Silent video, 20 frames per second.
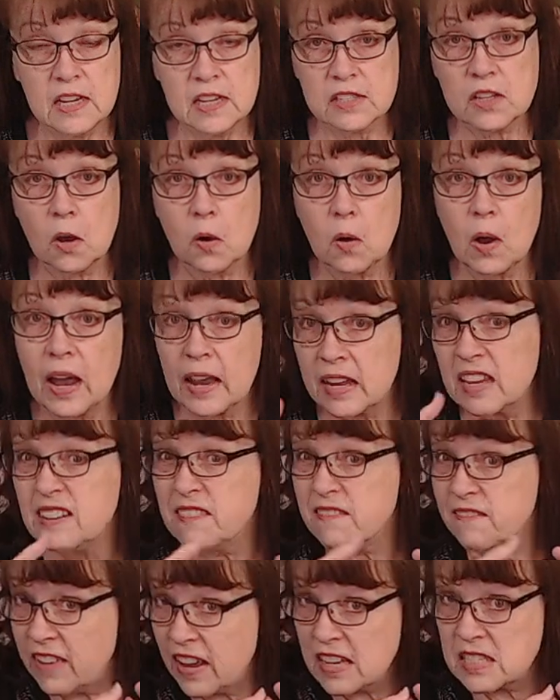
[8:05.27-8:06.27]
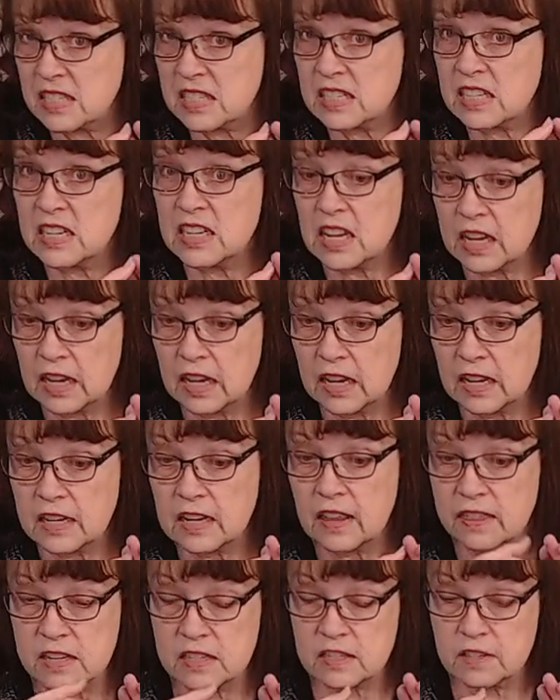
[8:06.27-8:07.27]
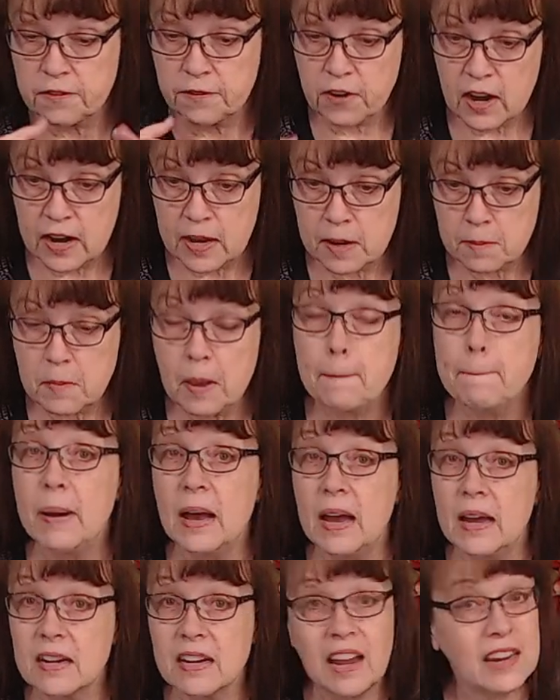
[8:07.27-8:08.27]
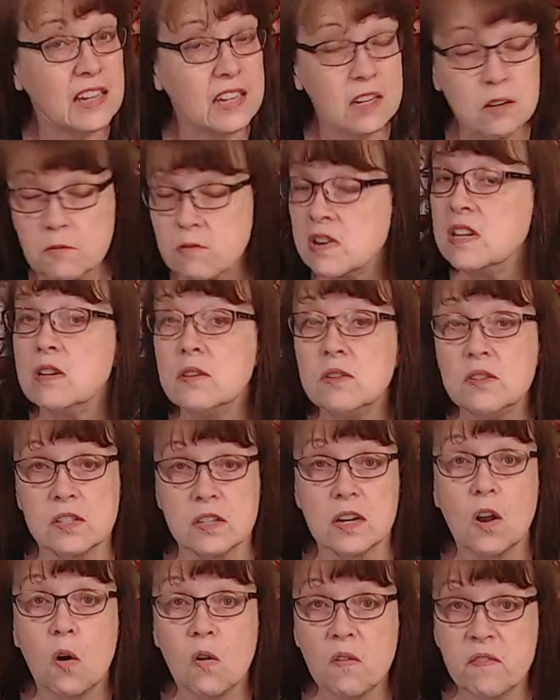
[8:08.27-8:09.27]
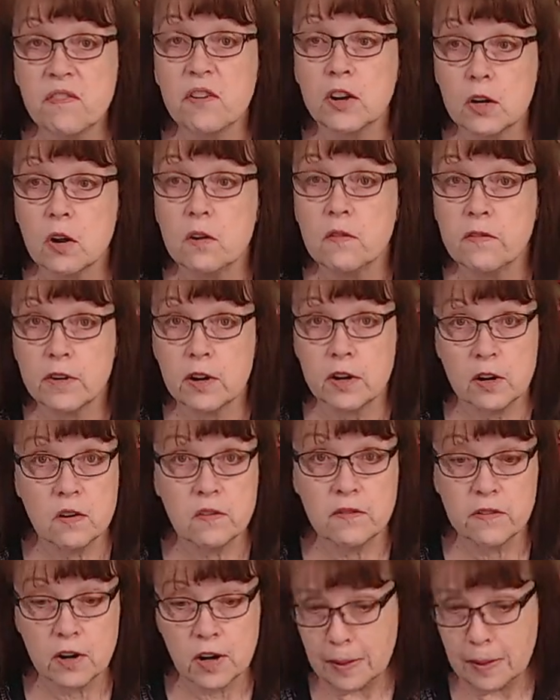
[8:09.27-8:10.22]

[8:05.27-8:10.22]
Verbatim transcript: So I invested in this frame, but I can reuse it over and over and over.